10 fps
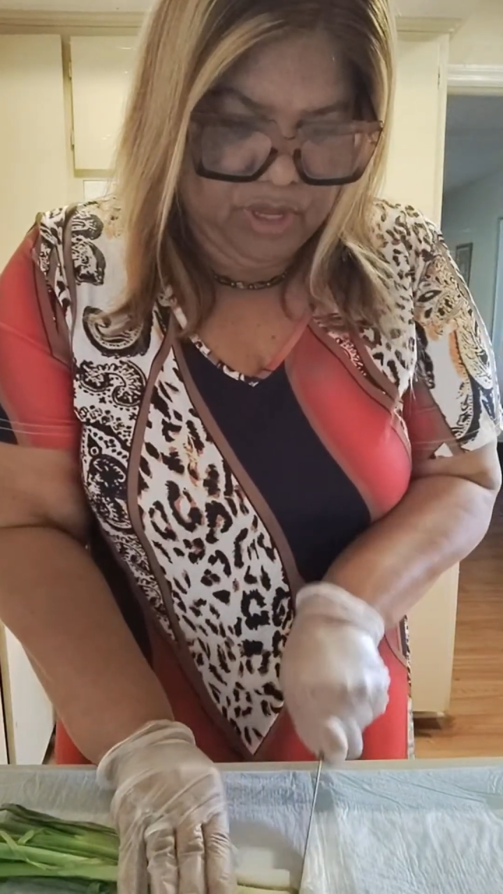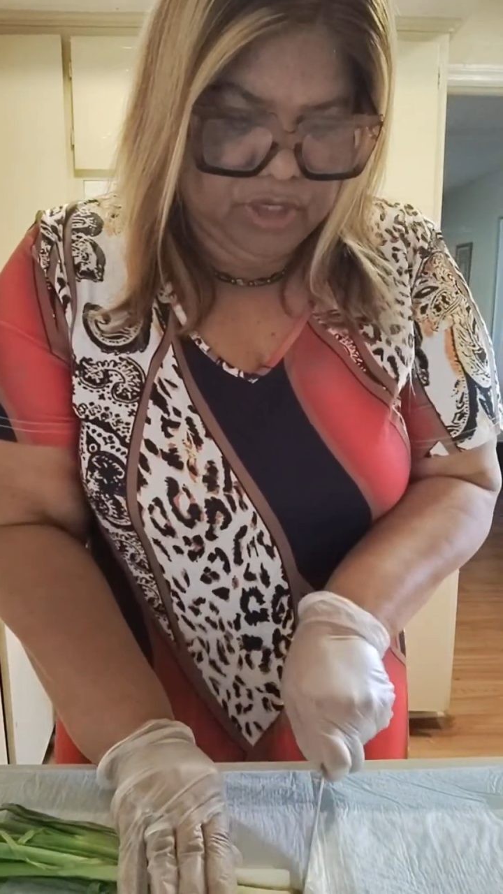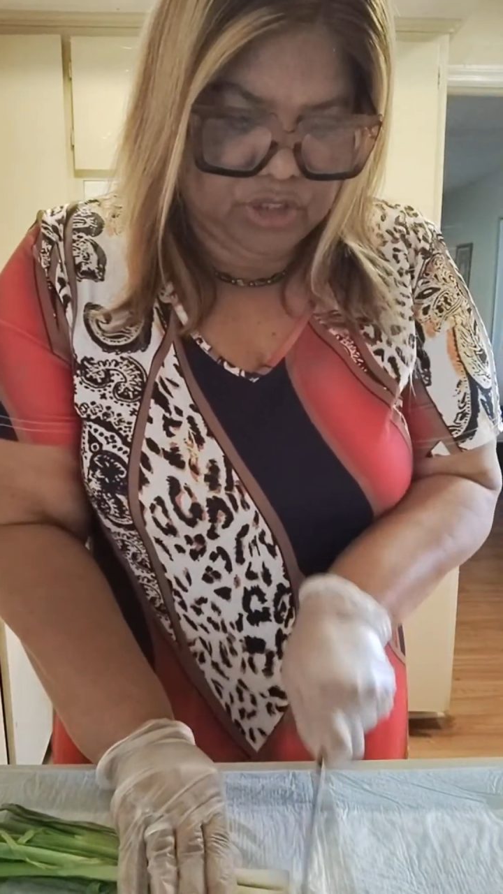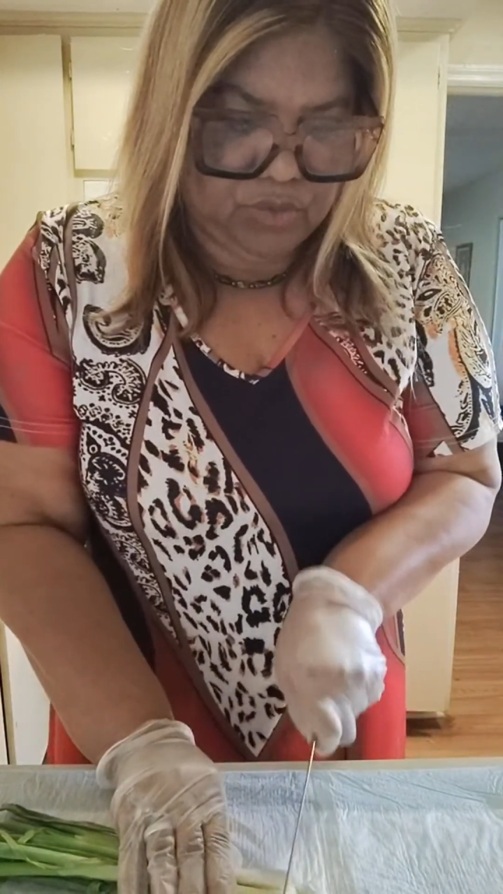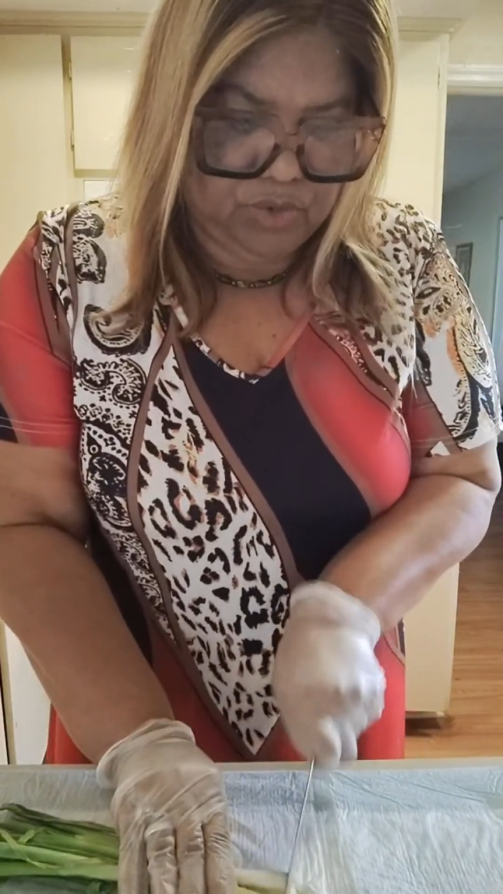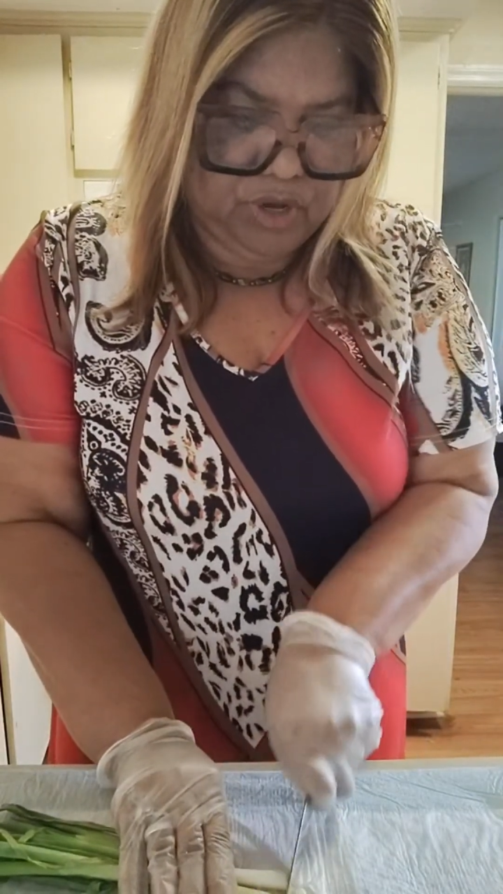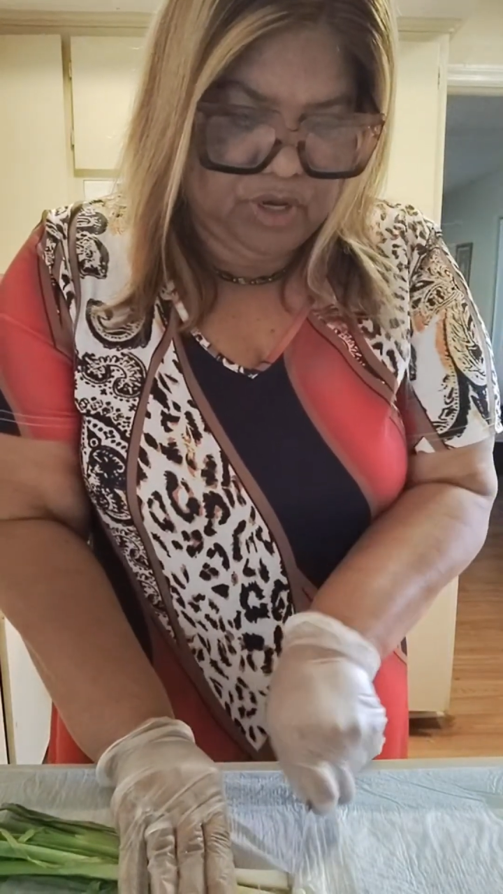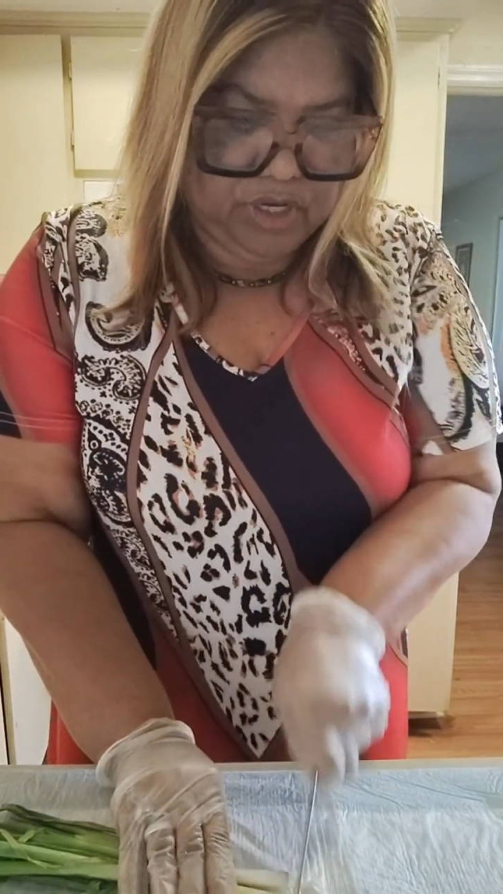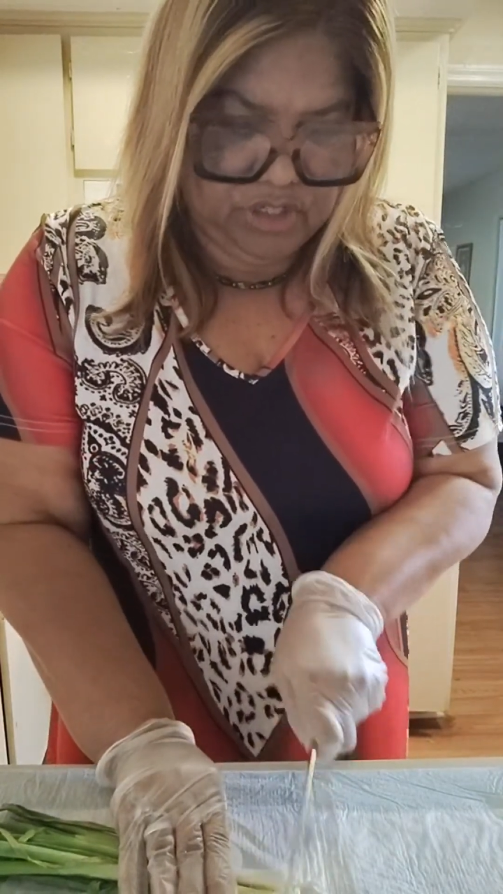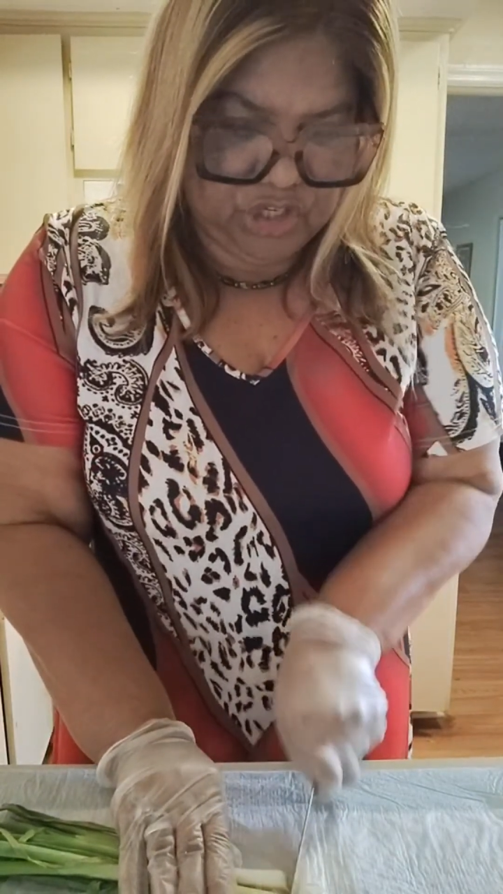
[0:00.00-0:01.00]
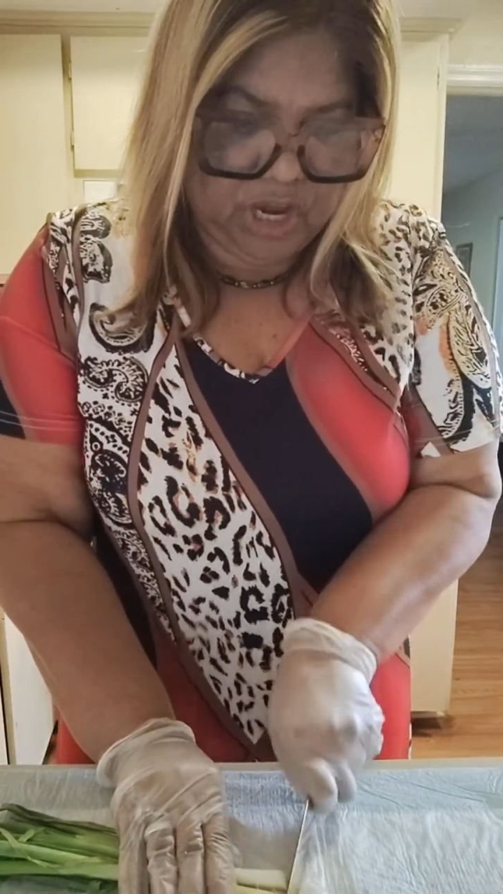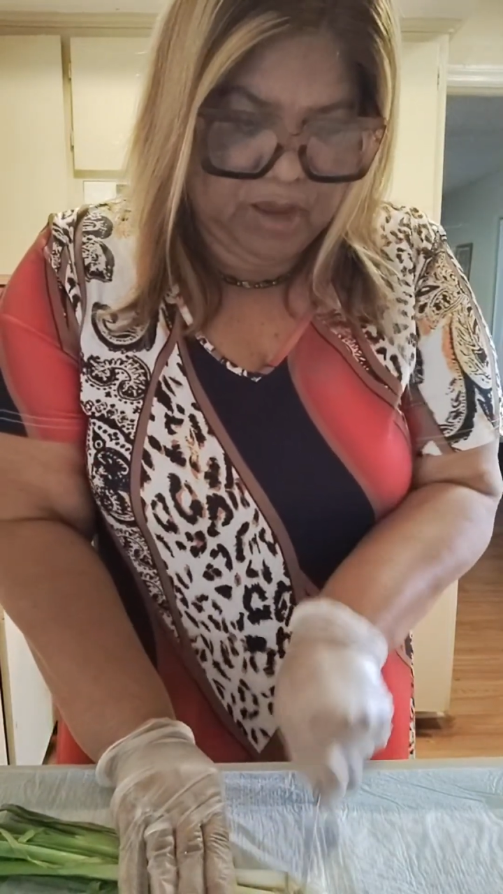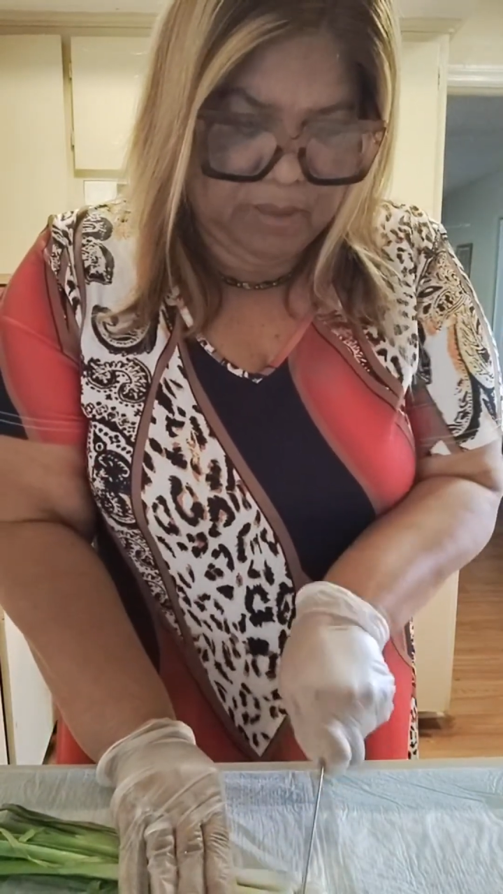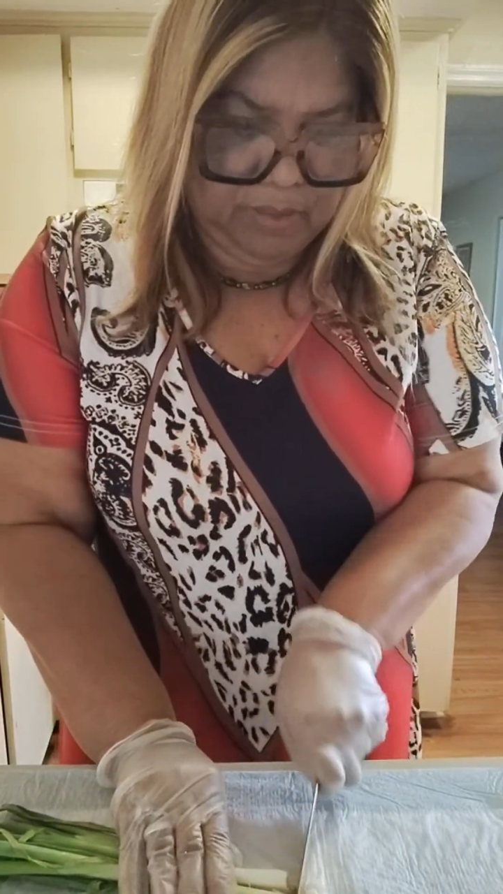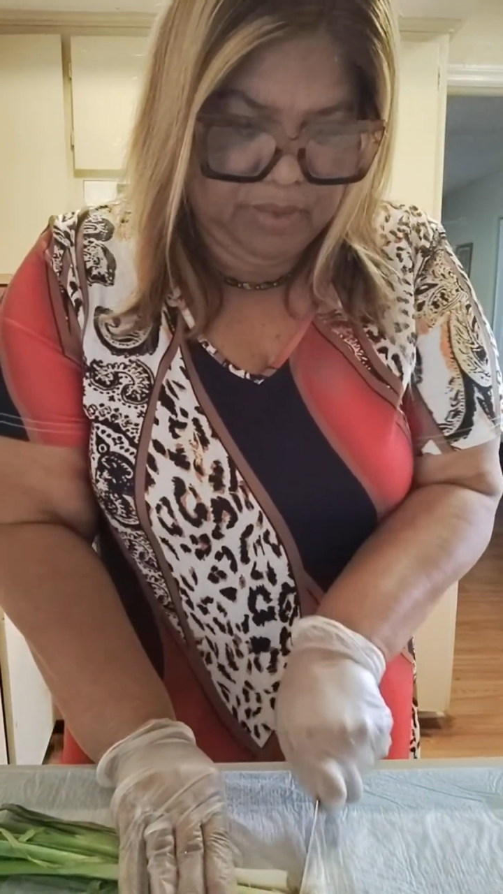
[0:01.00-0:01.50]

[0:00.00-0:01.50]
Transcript: So we're gonna chop.